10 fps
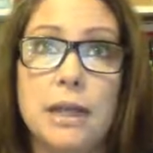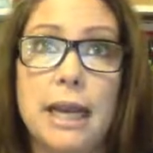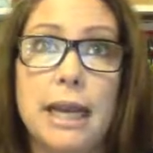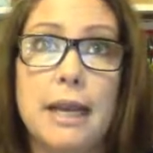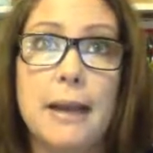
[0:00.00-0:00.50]

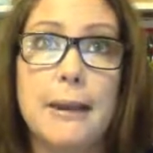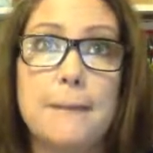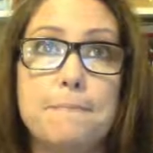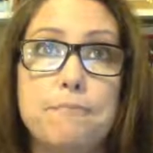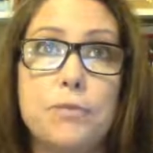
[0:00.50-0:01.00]
a
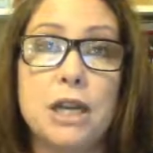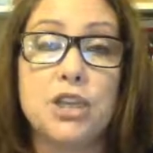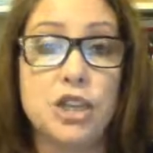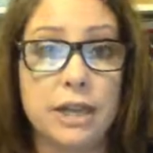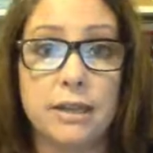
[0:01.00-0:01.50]

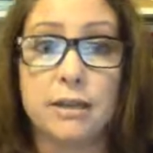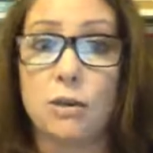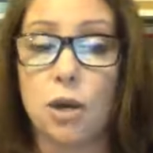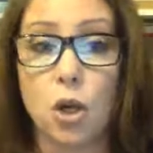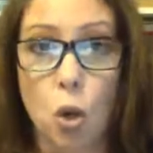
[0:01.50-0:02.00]
agenda
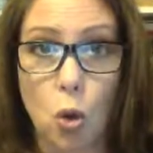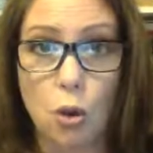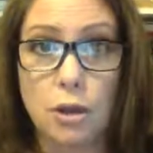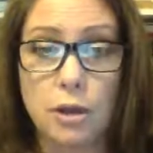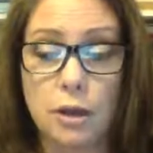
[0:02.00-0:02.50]
or a
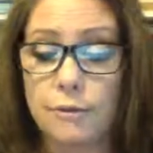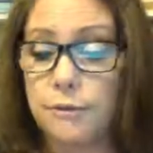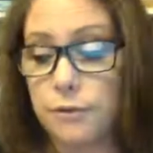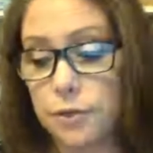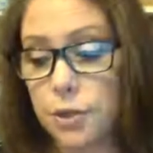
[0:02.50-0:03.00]
goal of
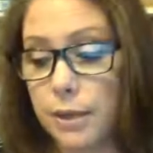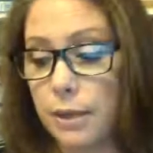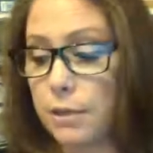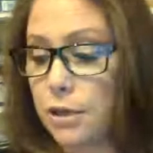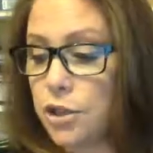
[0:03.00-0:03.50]
doing
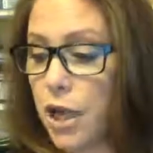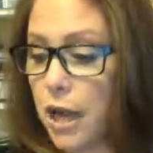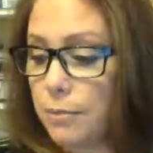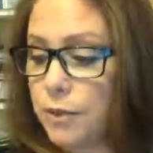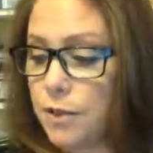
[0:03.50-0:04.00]
a better
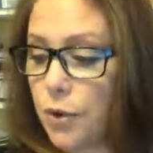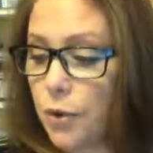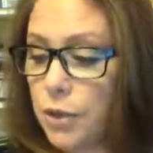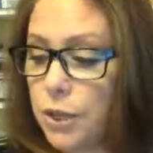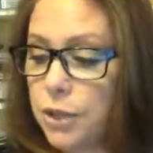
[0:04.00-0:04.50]
job.
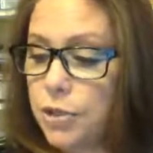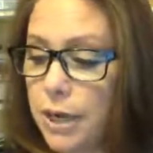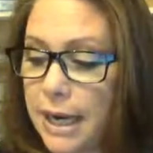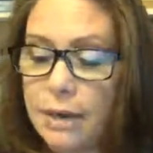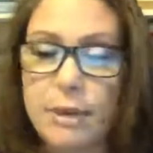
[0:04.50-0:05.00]
So
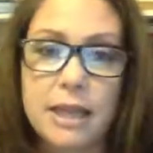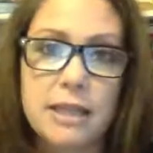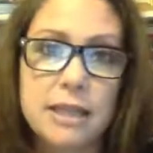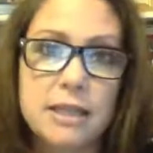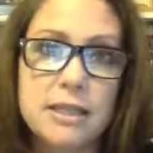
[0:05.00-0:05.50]
training
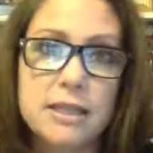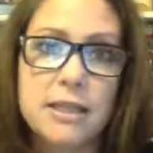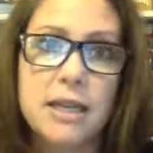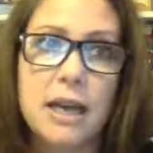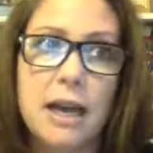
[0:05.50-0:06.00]
methods,
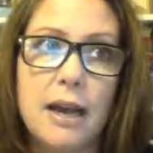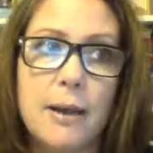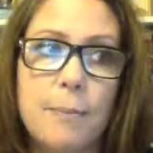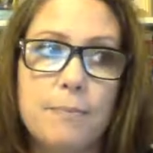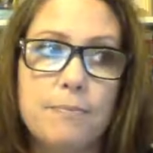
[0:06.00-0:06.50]

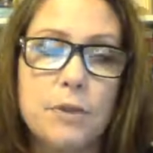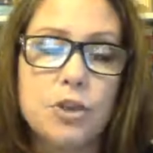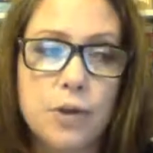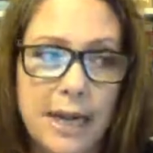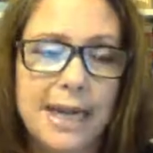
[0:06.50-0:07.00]

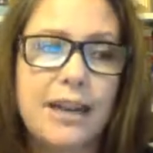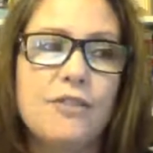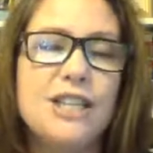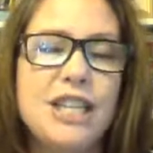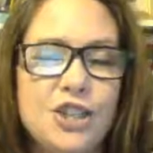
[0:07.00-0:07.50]
training of
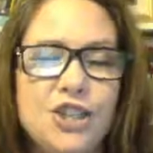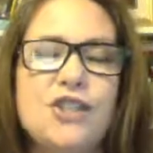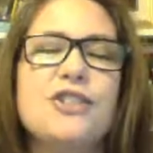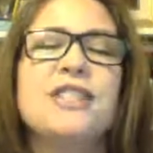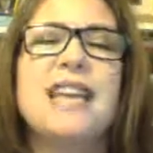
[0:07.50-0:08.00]

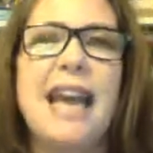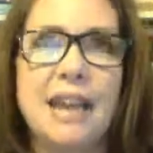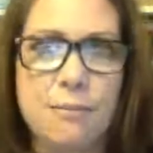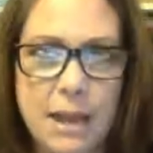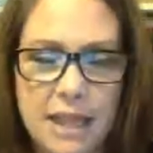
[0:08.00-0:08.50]
teachers
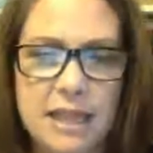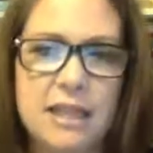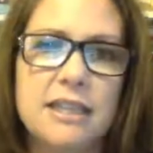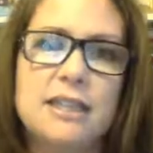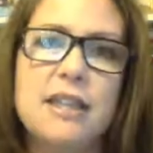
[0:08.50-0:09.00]
and
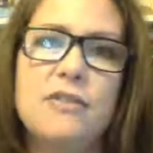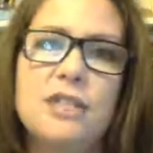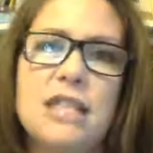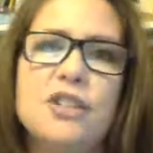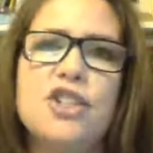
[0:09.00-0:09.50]
methods of
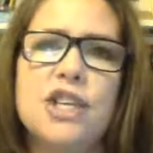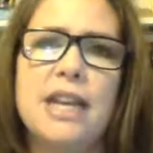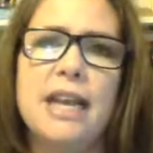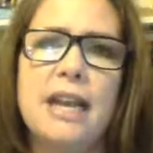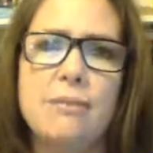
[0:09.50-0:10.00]

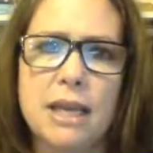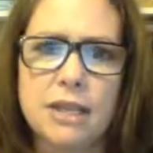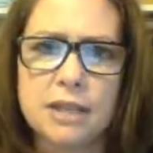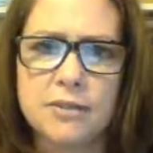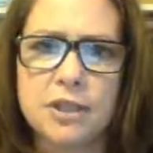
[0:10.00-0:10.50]
teaching and
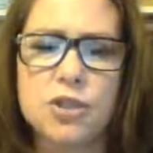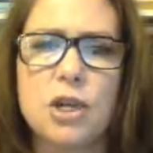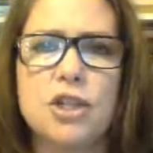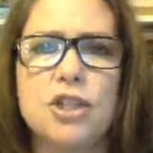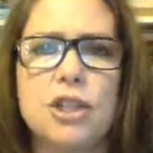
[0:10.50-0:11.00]
methods of
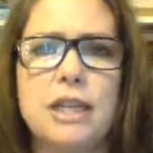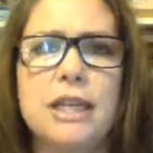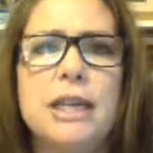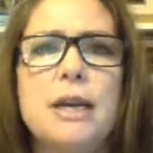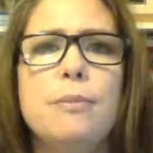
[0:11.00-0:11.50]
instruction,
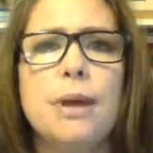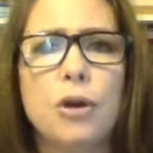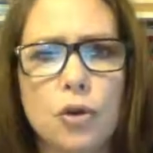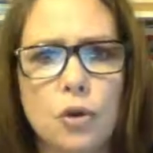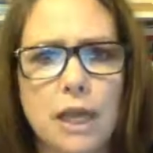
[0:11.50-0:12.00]
better
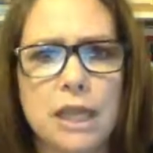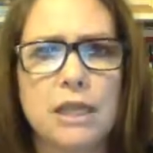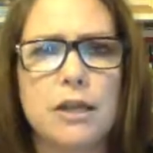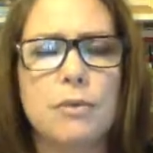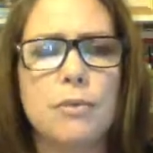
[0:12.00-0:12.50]

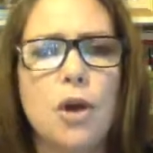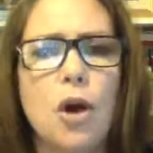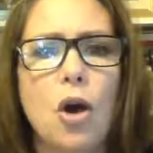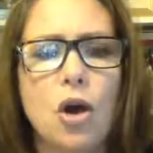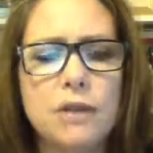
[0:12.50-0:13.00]
curriculum,
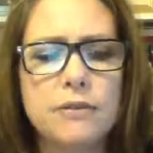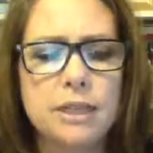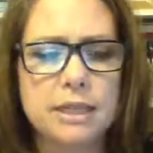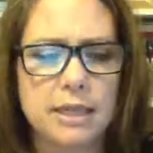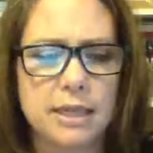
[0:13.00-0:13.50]
all of
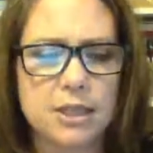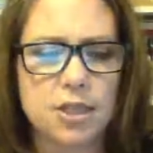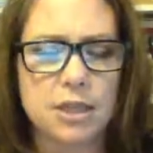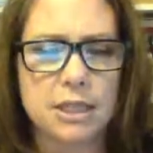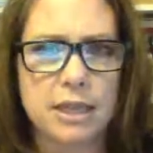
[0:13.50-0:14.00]
these things
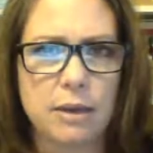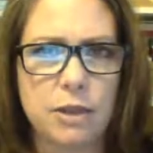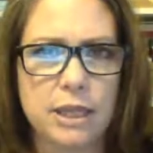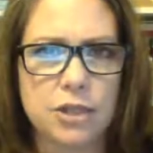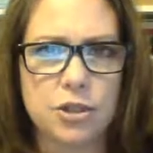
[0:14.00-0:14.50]
start to take
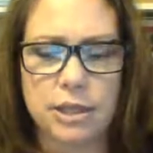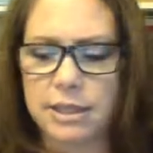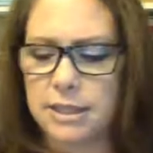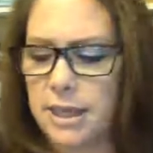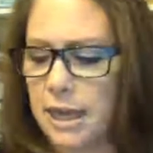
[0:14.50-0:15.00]
place during
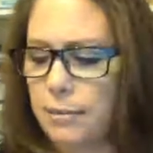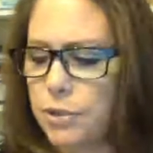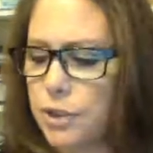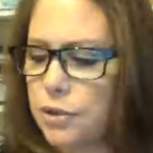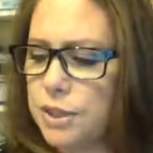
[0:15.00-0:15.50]
this time.
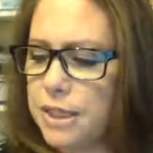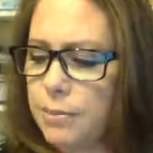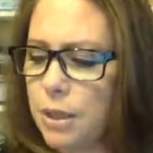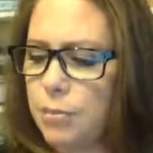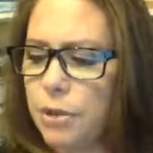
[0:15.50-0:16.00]
So you'll see
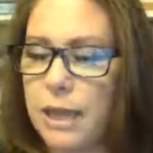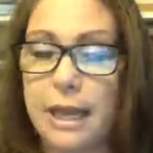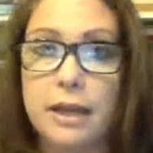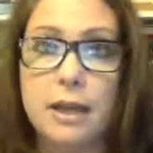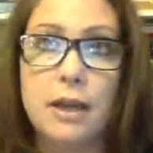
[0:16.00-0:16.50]
people
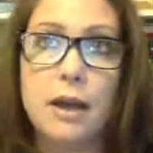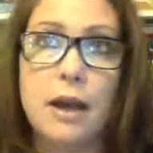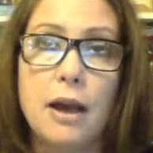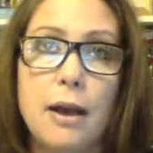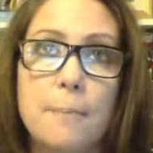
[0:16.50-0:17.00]
like,
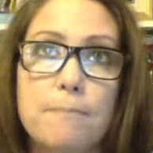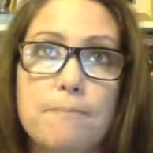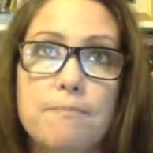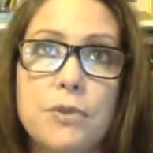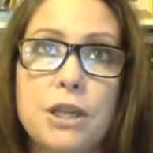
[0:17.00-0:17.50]

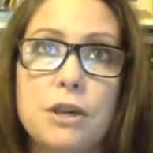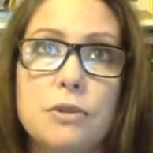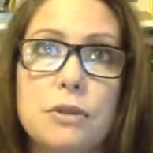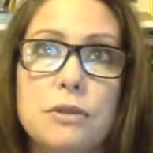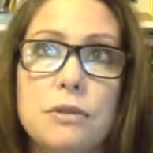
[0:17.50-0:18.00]

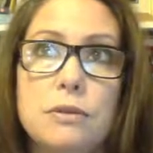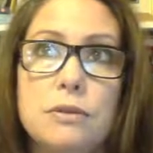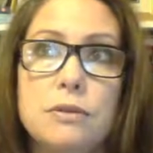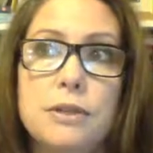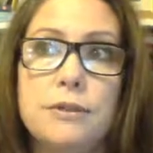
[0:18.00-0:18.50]

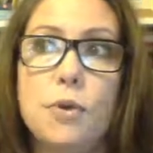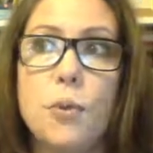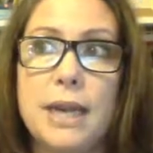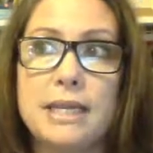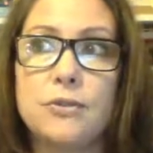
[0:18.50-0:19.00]
different
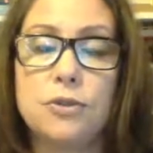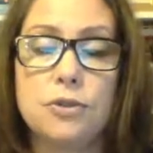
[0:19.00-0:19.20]
ways of